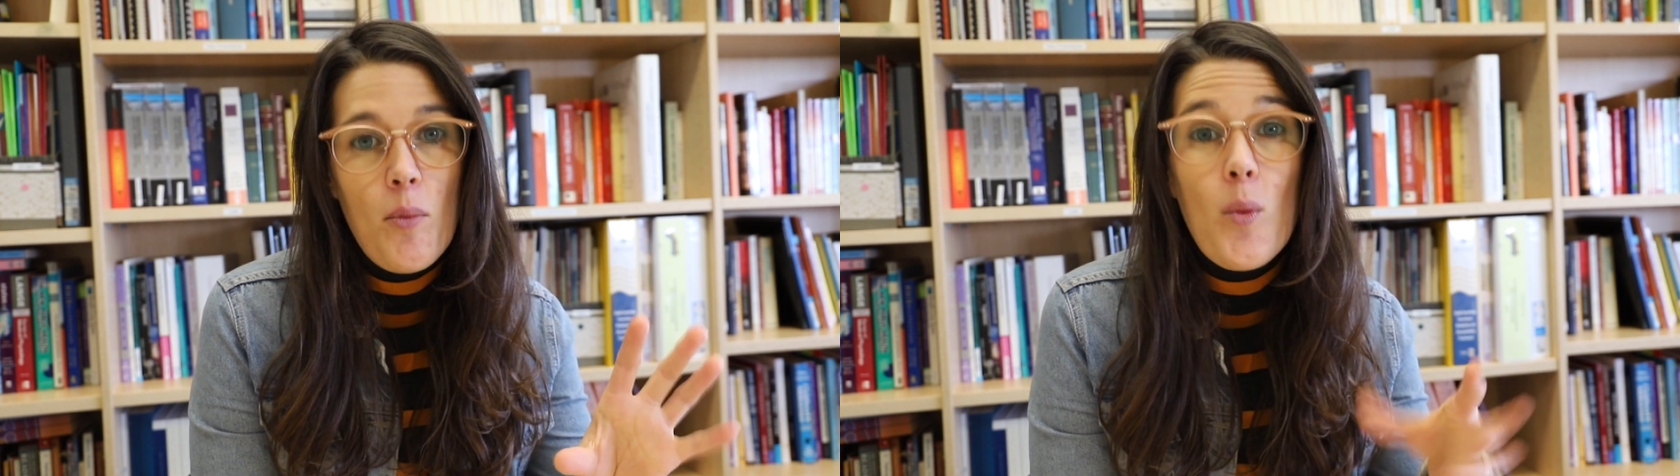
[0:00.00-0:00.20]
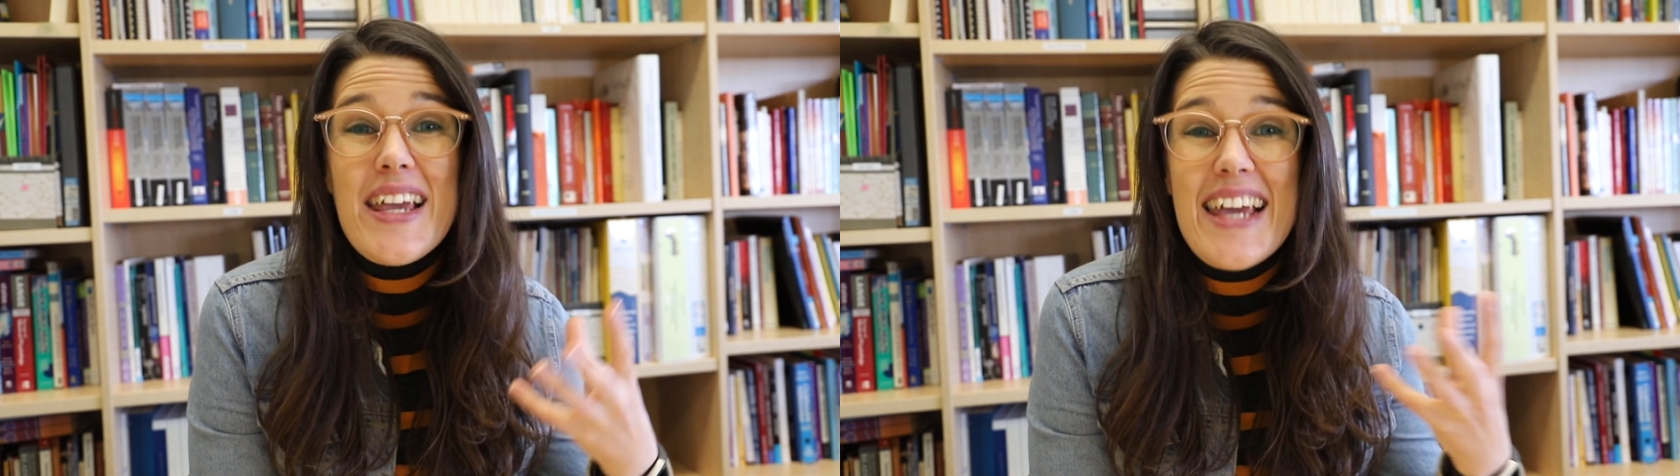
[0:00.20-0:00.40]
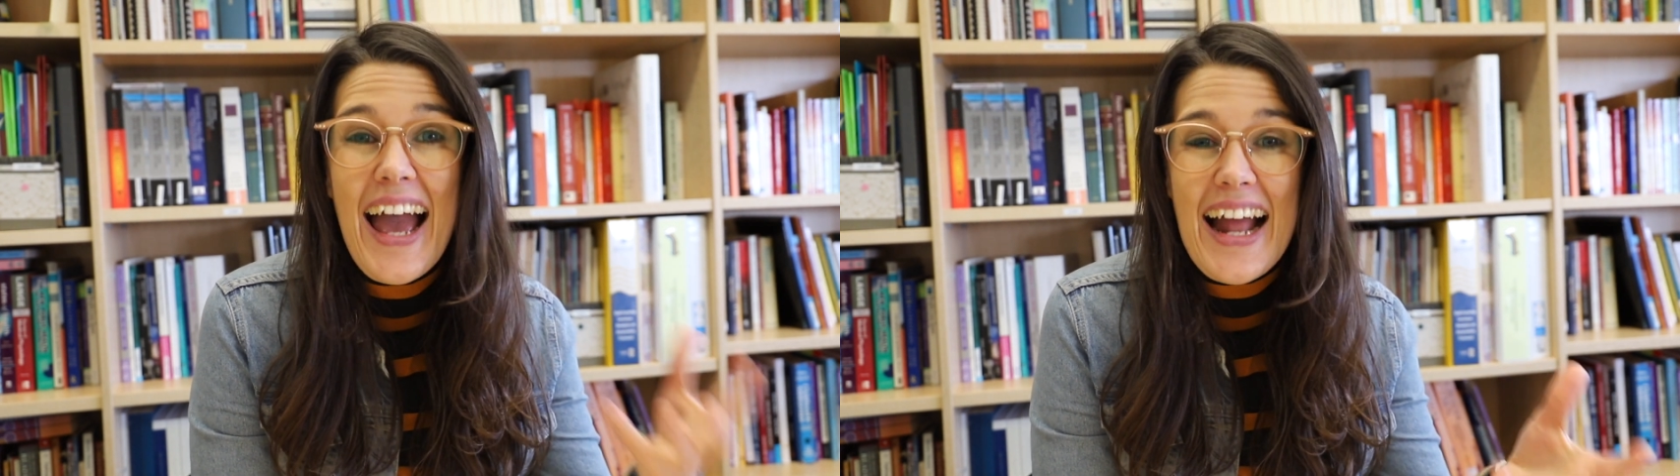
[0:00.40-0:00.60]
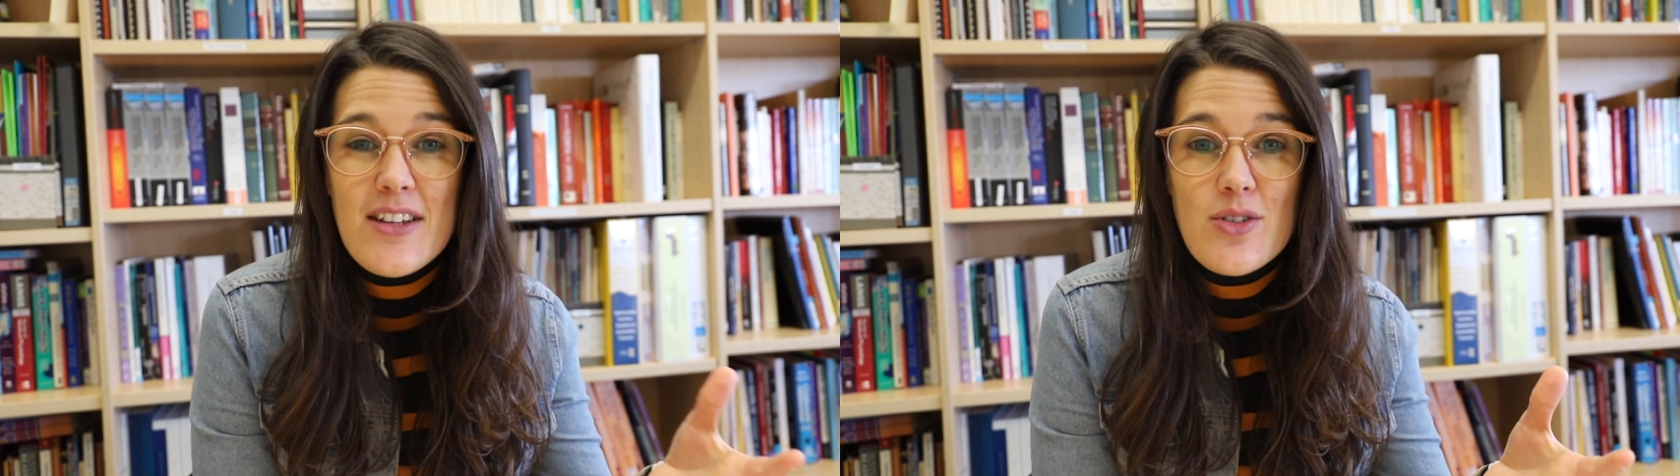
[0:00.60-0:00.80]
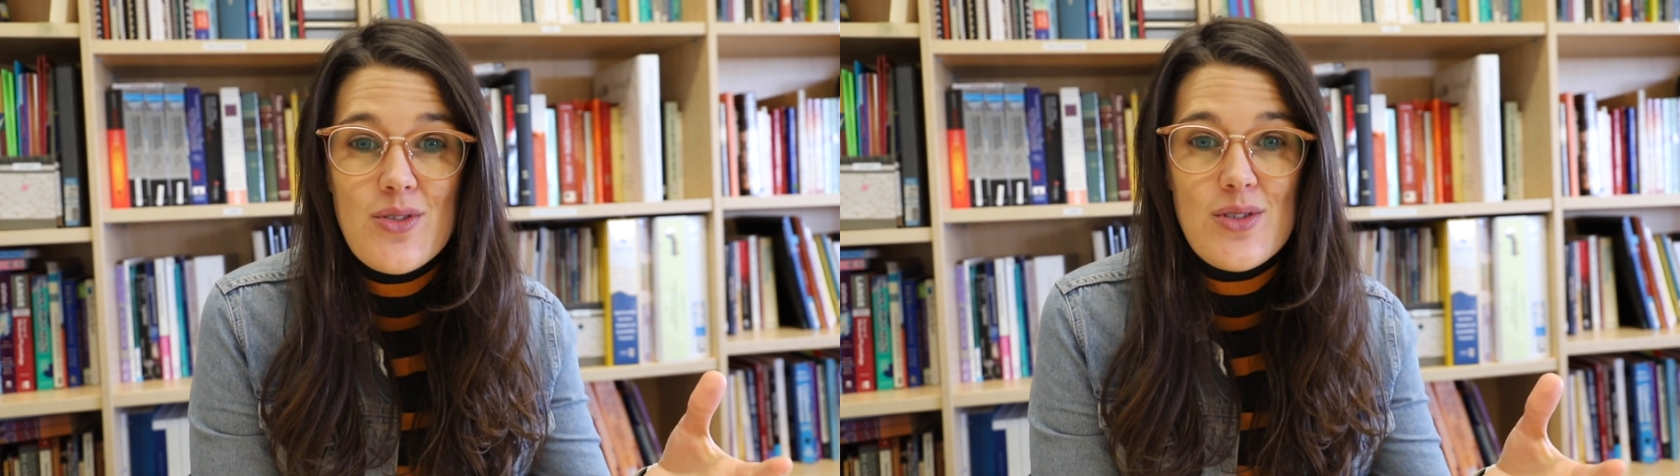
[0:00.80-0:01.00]
We
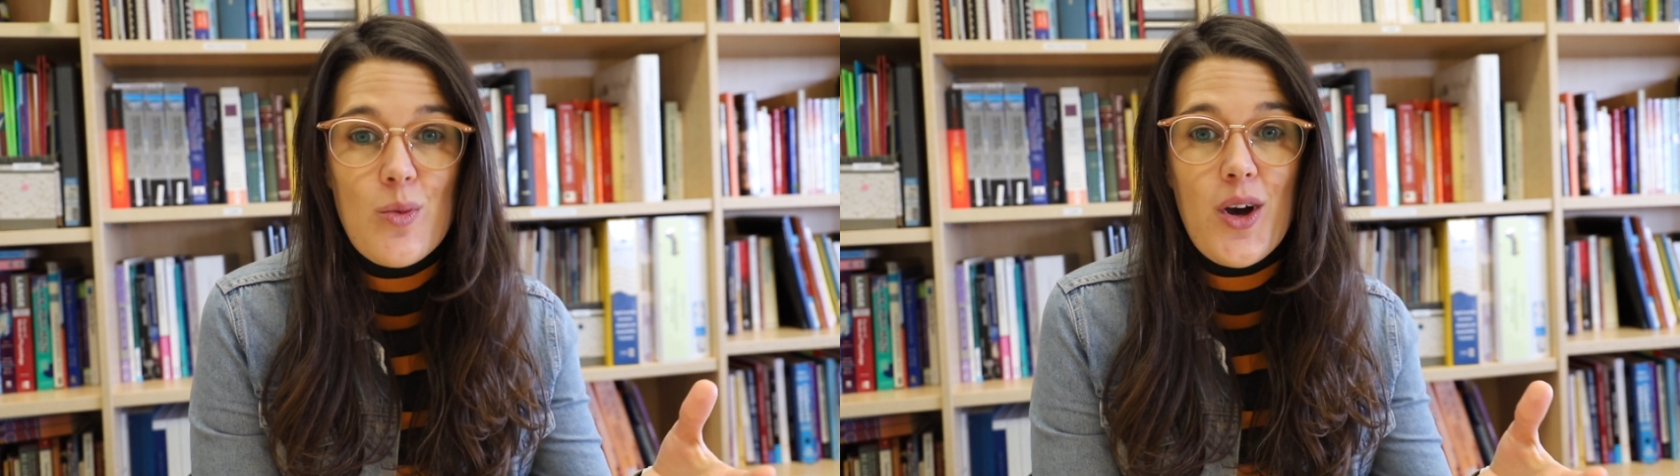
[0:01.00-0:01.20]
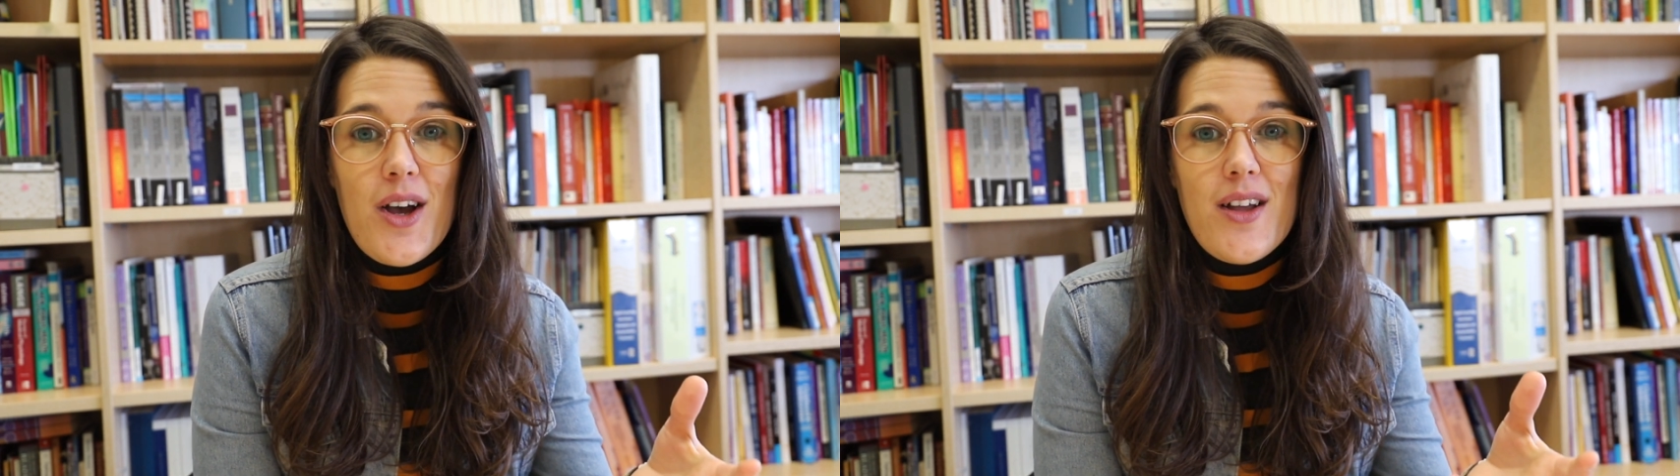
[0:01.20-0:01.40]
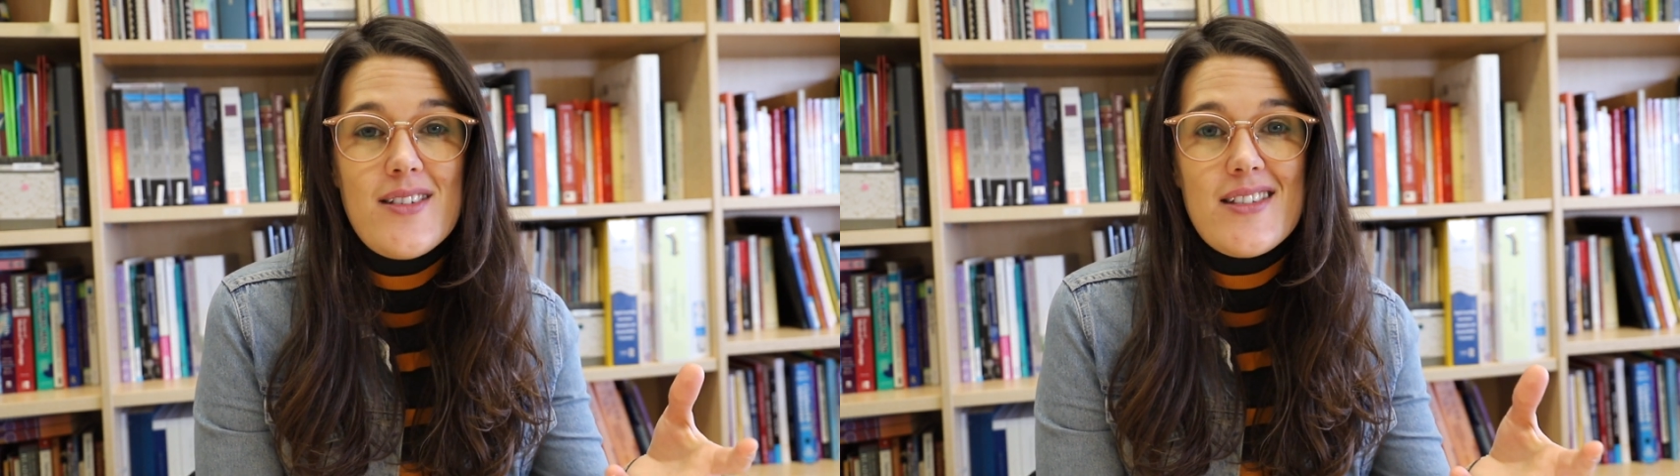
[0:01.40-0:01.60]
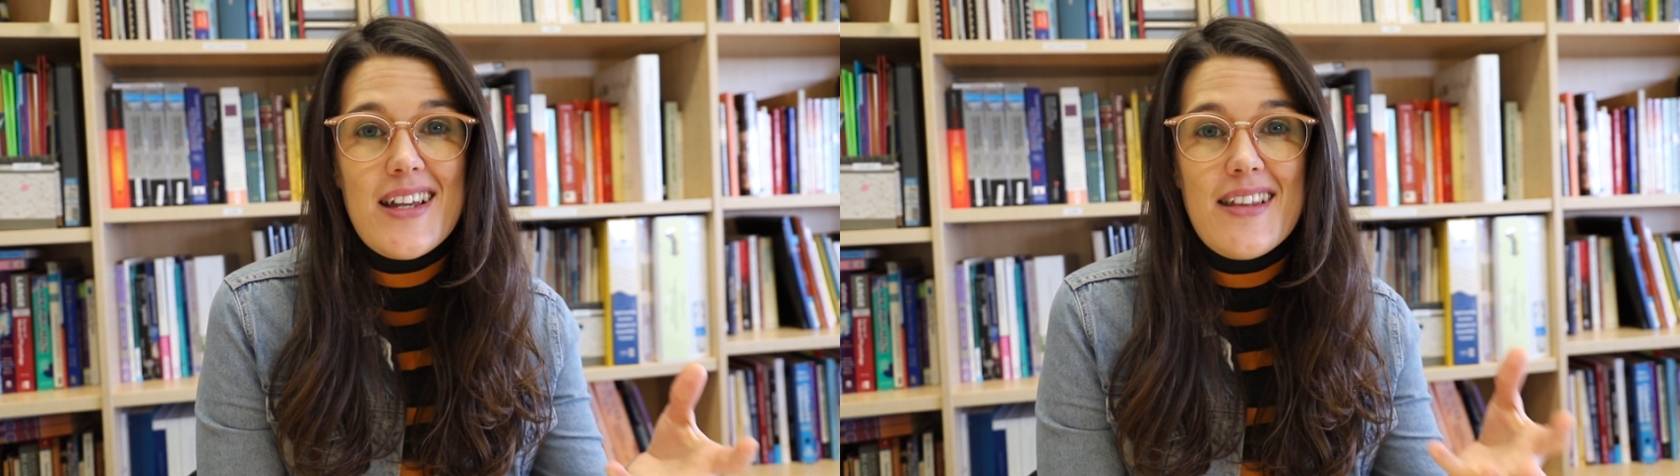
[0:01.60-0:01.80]
can use words